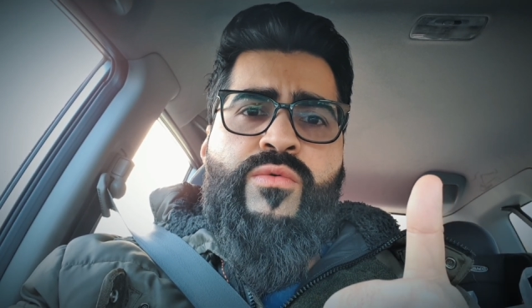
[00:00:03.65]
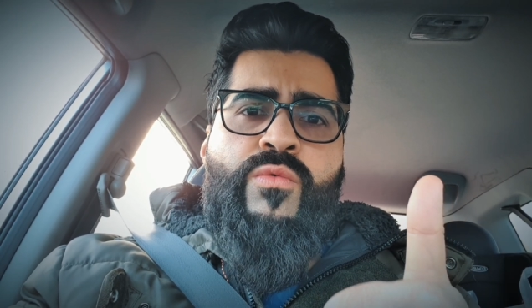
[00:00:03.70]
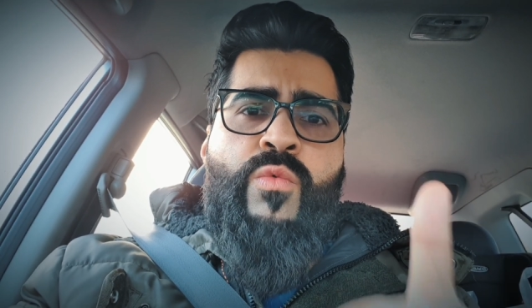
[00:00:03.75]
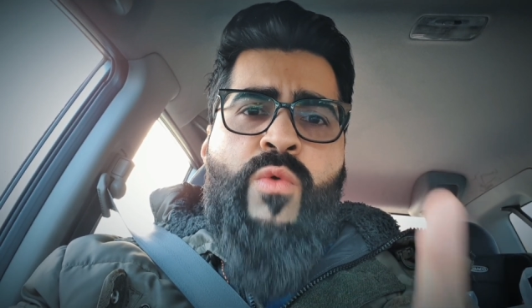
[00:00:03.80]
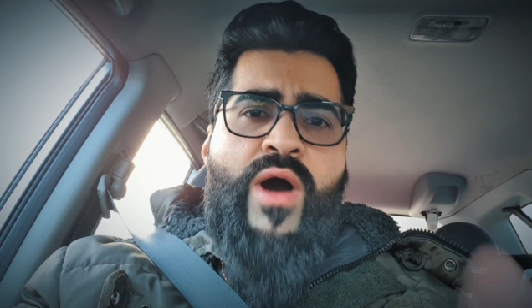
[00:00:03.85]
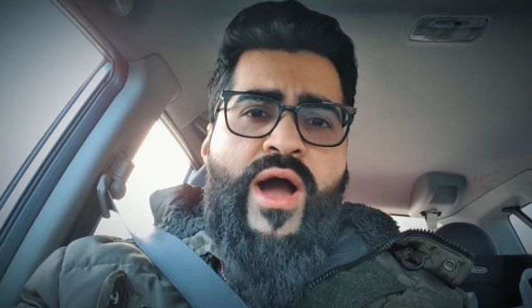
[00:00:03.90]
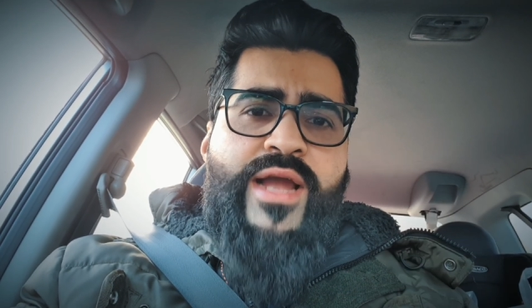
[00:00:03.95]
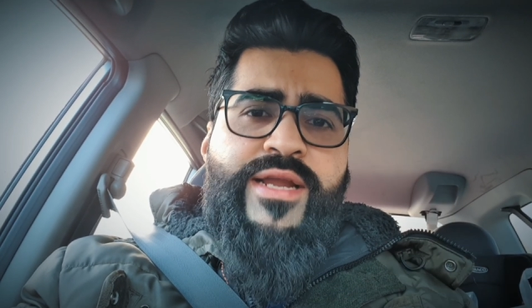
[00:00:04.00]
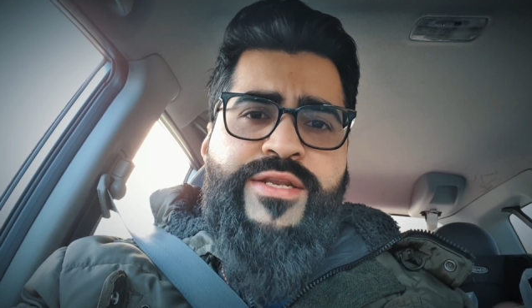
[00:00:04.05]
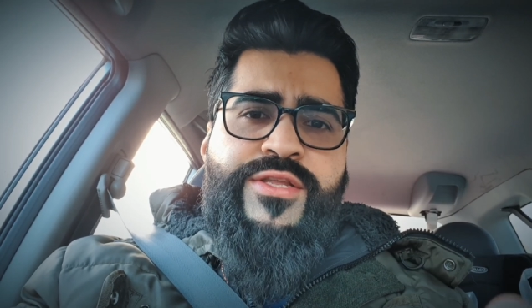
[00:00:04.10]

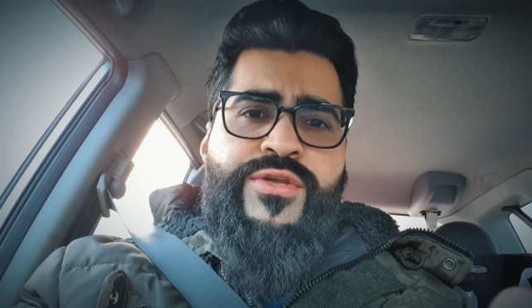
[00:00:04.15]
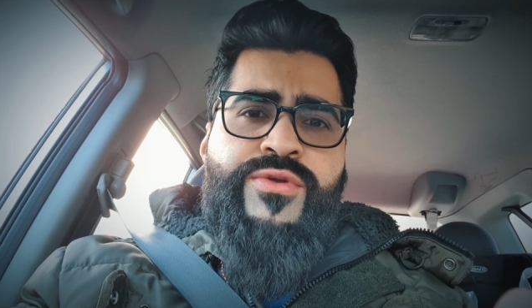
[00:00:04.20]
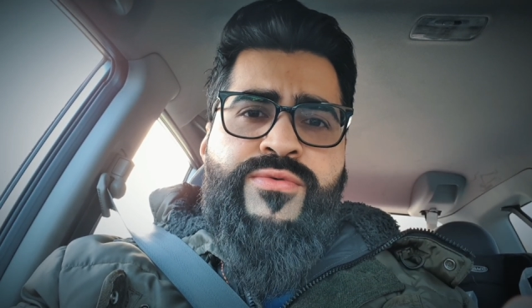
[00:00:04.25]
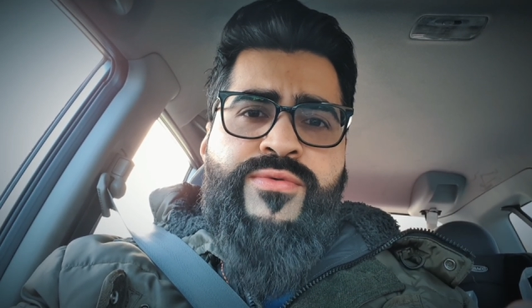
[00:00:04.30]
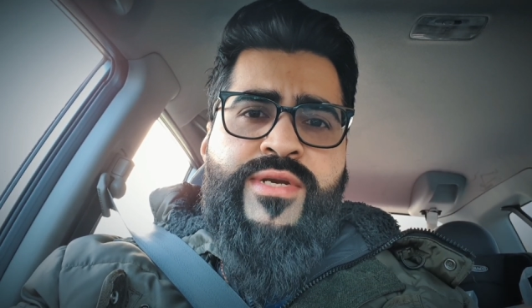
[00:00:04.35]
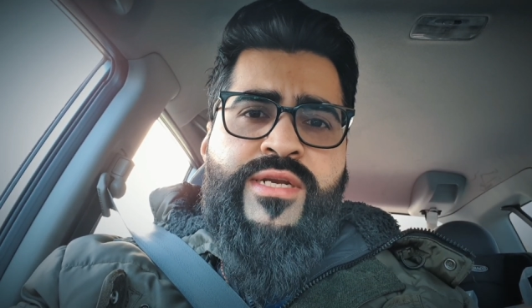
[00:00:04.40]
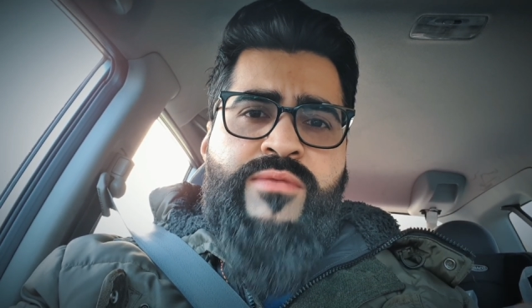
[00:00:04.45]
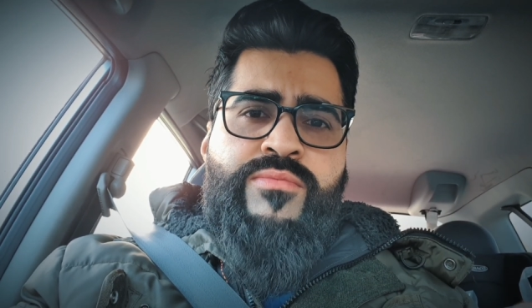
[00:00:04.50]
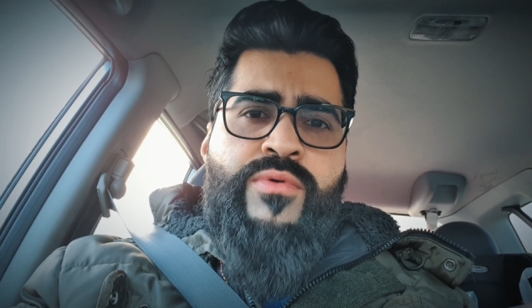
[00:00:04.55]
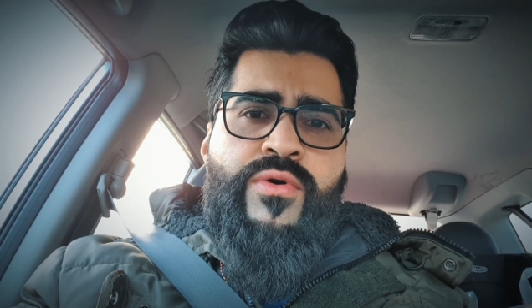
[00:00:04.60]
why do you
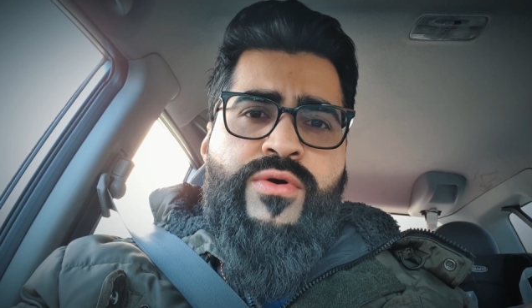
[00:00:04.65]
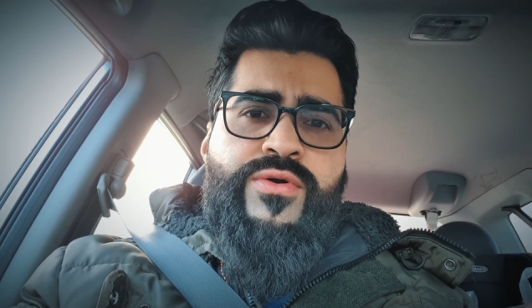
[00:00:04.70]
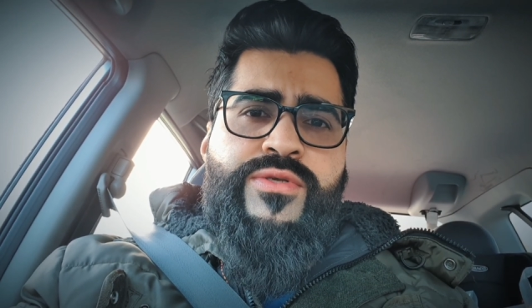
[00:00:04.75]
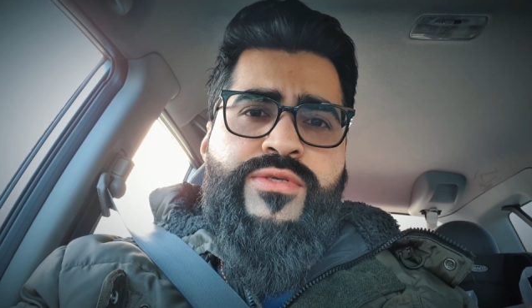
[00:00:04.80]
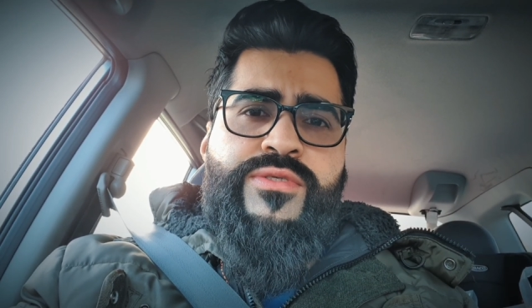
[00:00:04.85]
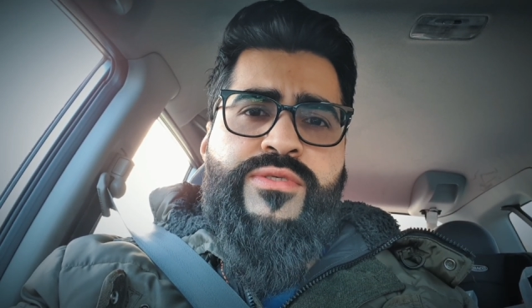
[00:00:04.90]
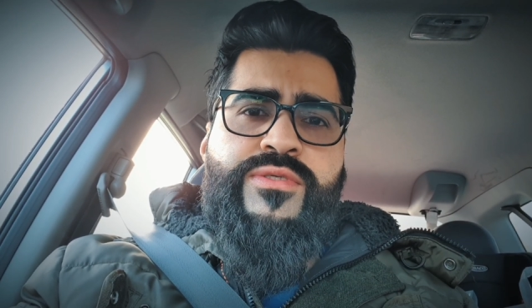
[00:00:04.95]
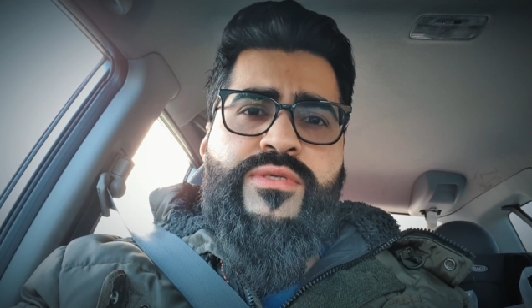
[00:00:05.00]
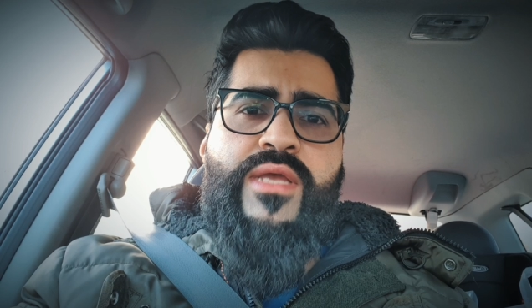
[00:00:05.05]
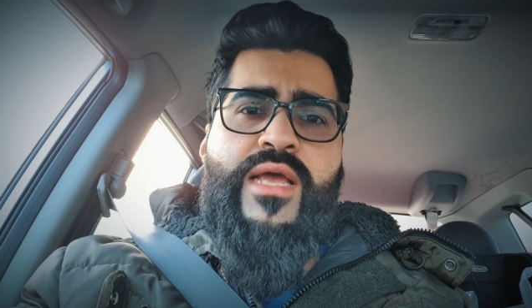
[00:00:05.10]
read
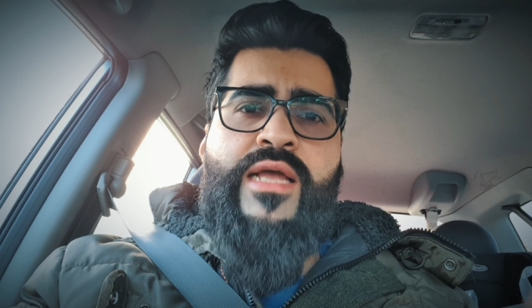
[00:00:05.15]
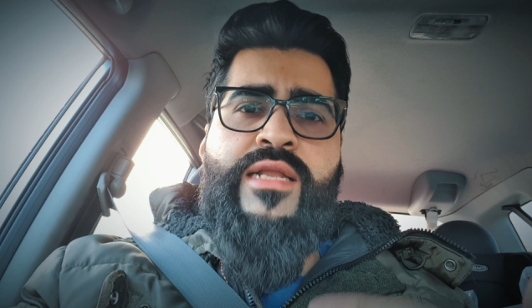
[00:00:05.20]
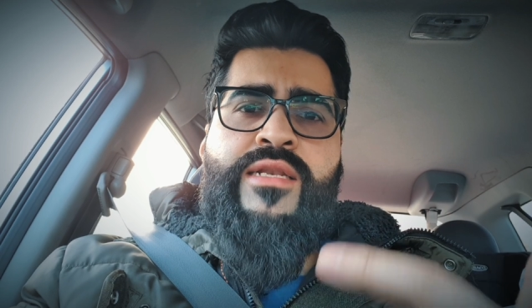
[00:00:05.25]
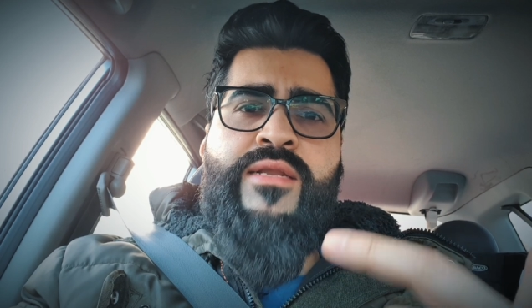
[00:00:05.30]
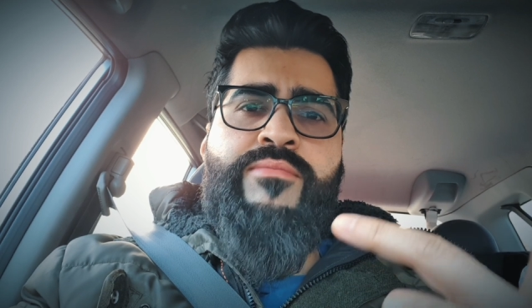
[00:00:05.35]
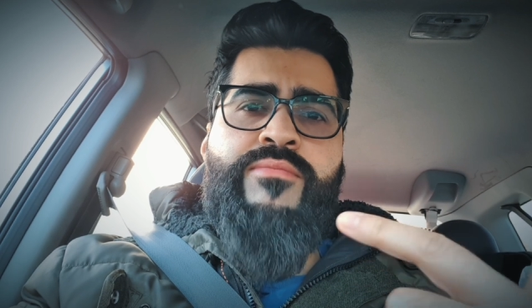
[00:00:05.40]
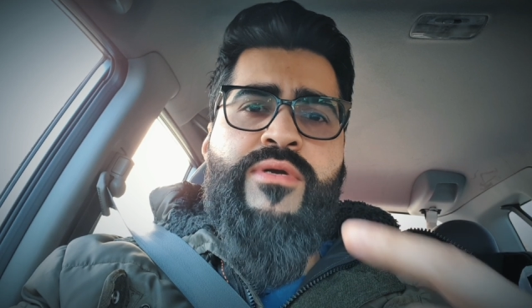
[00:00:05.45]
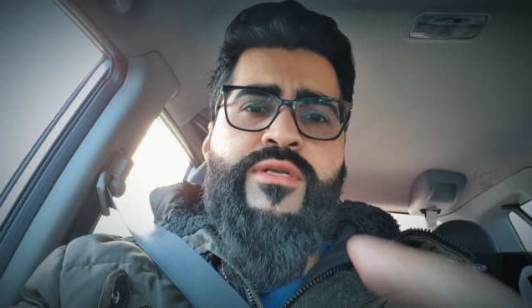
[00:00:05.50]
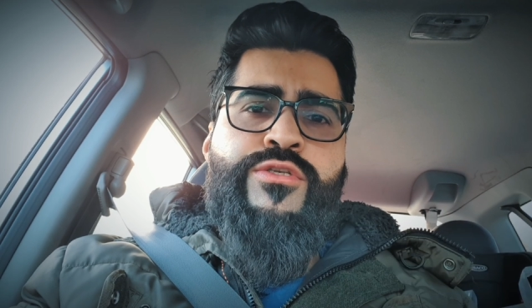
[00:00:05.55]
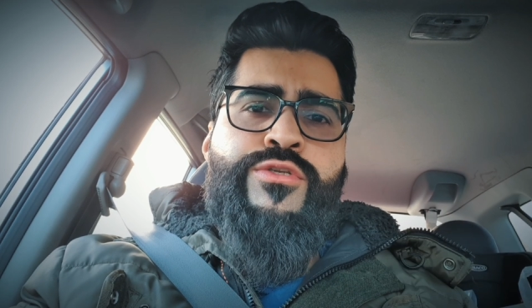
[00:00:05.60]
books? And
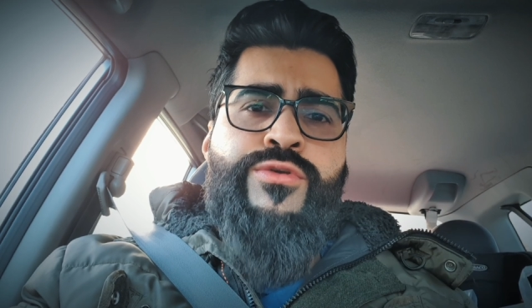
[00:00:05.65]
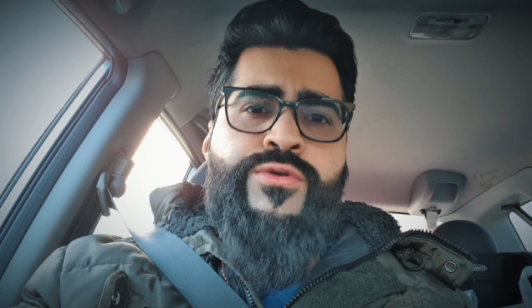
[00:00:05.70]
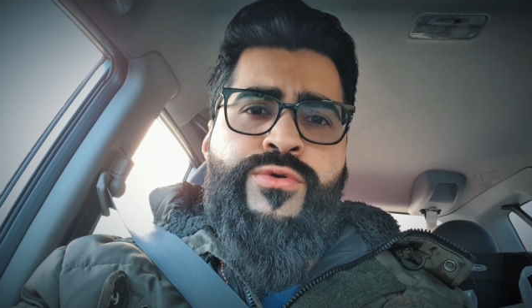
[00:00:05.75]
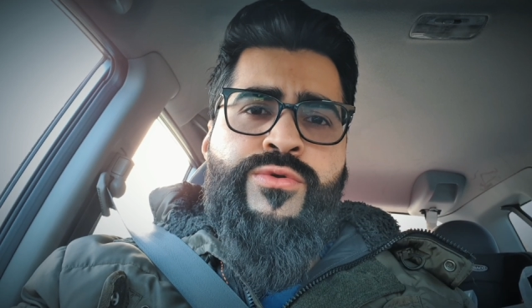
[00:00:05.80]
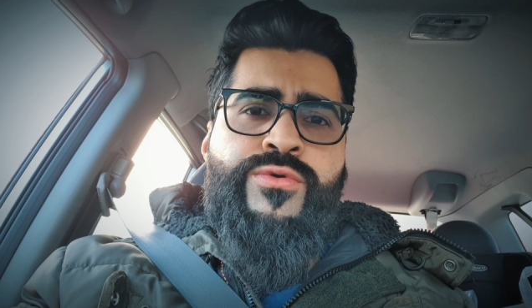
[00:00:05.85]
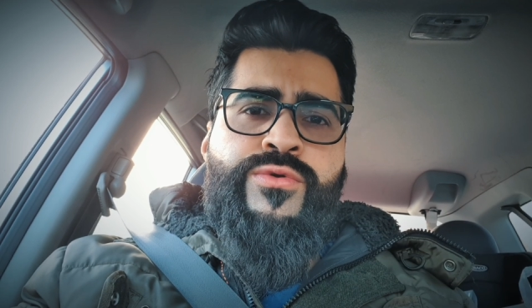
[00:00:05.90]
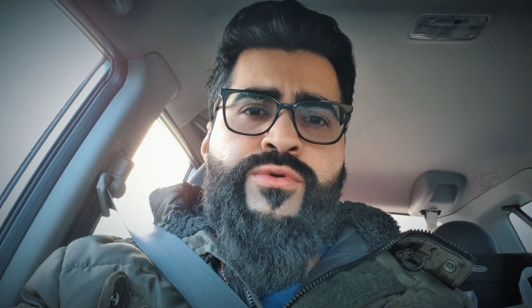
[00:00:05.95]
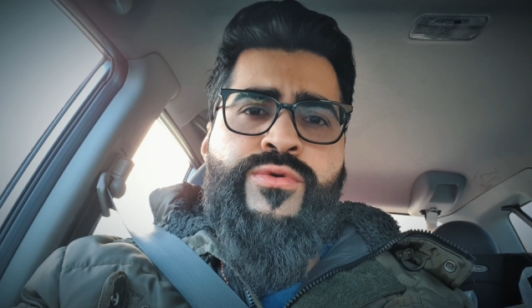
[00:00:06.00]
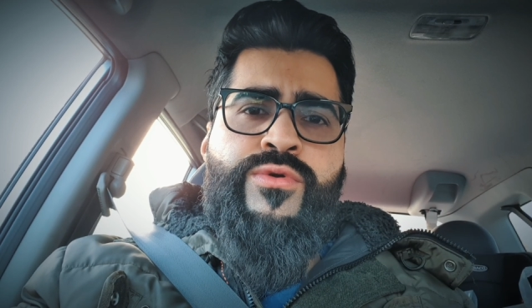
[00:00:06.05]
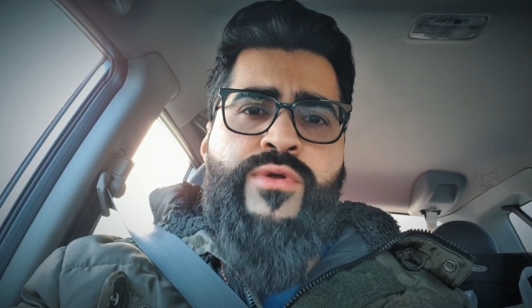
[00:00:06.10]
number
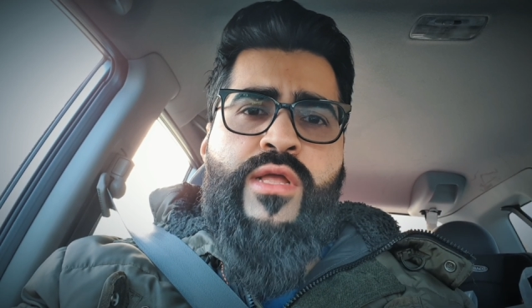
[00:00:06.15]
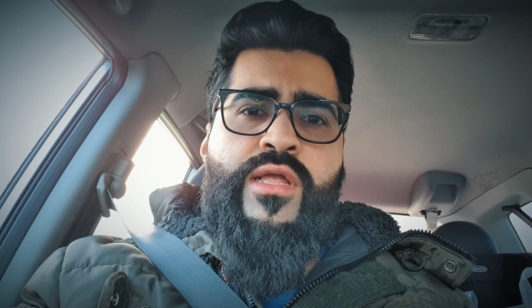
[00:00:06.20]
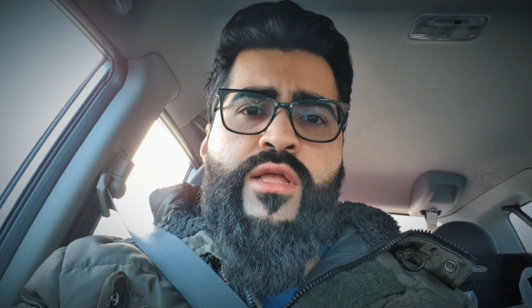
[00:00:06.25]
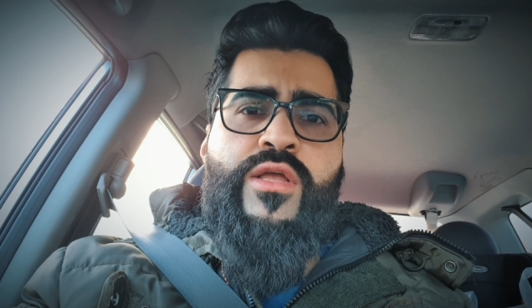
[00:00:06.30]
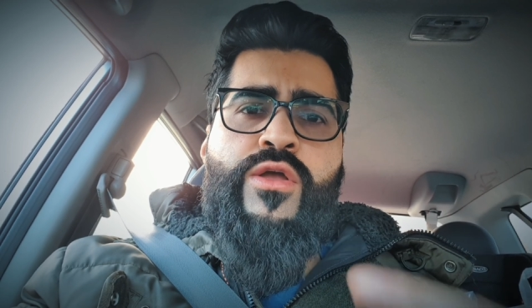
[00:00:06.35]
two,